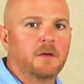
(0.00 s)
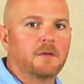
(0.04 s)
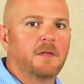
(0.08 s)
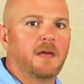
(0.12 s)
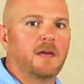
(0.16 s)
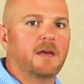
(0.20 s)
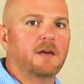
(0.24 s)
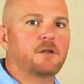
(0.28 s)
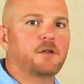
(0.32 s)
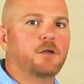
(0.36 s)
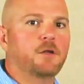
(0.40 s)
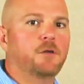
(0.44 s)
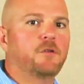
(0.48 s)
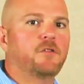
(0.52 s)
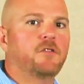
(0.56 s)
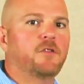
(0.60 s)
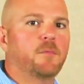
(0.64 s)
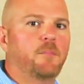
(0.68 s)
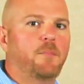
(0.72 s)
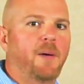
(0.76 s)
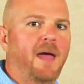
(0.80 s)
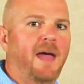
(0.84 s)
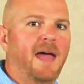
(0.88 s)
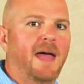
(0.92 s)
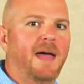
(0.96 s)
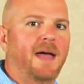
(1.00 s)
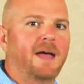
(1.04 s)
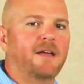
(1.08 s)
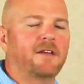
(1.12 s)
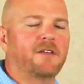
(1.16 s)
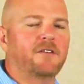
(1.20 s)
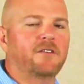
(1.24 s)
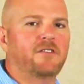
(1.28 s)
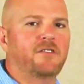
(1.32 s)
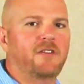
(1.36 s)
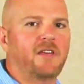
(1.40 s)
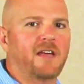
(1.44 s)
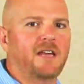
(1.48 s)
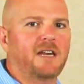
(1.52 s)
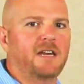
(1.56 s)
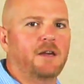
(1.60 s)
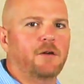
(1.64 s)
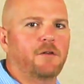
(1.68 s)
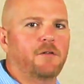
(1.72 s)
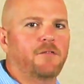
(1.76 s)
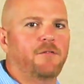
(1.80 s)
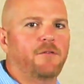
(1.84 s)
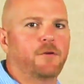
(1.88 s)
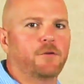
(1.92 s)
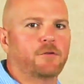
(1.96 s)
That includes the bag,
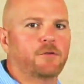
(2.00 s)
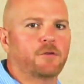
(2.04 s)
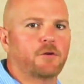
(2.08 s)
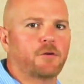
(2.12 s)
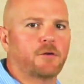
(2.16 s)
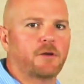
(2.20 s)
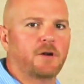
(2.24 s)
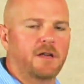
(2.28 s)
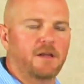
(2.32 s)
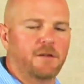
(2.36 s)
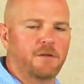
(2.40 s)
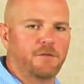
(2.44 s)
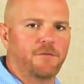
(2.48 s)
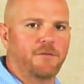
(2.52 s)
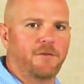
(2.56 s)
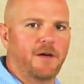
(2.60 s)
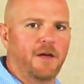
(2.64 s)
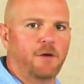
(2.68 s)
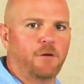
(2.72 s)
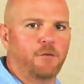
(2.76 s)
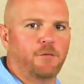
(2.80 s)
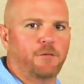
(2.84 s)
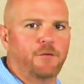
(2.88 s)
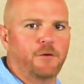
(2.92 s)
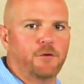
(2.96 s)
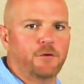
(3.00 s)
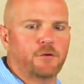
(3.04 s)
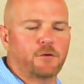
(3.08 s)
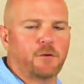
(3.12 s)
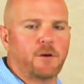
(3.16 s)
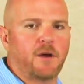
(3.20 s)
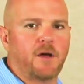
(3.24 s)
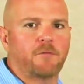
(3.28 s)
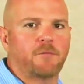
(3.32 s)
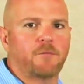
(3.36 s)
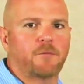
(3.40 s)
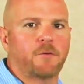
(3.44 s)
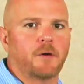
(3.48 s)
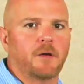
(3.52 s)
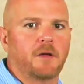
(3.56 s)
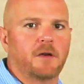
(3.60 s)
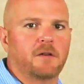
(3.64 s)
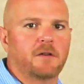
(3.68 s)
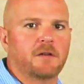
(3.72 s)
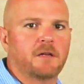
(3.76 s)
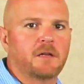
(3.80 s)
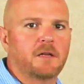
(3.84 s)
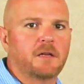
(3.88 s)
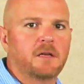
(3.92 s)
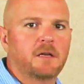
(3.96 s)
secondary filter, and the final filter out
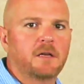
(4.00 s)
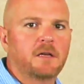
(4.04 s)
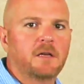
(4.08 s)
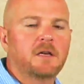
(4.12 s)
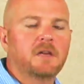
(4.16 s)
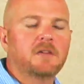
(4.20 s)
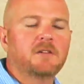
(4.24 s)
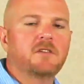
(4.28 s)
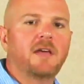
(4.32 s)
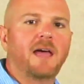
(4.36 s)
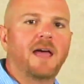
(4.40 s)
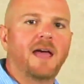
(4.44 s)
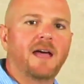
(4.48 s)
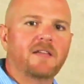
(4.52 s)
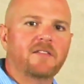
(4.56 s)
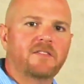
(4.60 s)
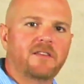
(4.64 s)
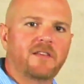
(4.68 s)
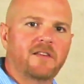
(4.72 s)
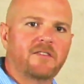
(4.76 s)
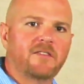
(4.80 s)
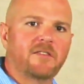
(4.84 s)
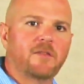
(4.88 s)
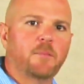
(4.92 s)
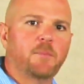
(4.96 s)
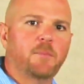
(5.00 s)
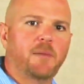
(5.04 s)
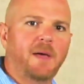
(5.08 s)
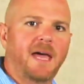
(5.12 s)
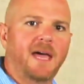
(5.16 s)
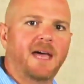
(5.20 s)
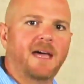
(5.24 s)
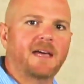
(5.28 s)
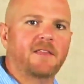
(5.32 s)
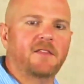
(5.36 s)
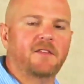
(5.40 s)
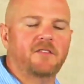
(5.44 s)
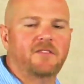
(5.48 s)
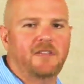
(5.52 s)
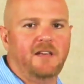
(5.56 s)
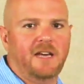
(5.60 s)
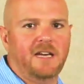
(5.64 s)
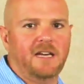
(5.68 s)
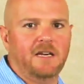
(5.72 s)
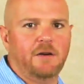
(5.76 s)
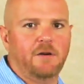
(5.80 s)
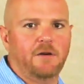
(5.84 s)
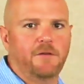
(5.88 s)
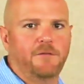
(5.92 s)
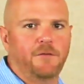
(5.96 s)
front. To access the bag and the
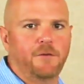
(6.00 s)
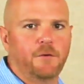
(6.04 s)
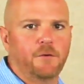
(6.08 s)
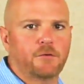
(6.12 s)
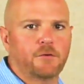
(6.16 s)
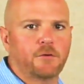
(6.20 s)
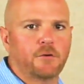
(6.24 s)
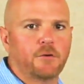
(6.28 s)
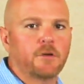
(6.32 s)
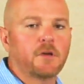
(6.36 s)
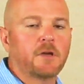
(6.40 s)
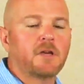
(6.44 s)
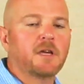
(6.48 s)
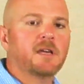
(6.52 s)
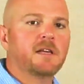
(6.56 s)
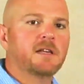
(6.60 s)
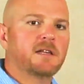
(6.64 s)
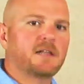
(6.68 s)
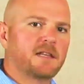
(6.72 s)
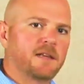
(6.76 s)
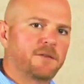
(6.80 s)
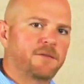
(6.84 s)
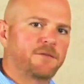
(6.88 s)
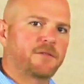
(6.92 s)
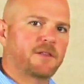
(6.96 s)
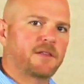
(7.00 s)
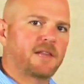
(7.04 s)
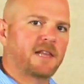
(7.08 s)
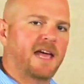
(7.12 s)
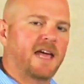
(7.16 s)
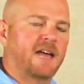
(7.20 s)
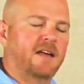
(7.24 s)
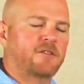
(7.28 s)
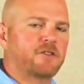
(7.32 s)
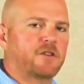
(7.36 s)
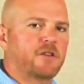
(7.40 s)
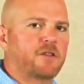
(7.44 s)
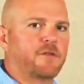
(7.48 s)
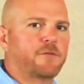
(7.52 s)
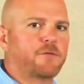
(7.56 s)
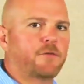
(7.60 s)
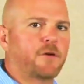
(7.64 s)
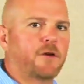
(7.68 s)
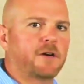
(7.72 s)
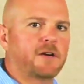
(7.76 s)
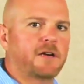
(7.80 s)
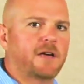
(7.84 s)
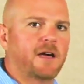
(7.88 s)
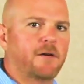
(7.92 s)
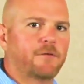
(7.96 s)
secondary filter, lift the latch on the
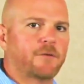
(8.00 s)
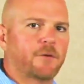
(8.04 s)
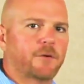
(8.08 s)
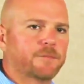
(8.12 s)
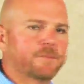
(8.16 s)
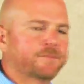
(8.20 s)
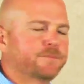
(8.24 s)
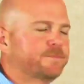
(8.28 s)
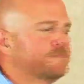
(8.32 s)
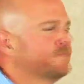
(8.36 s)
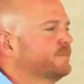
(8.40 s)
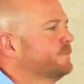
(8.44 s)
front cover.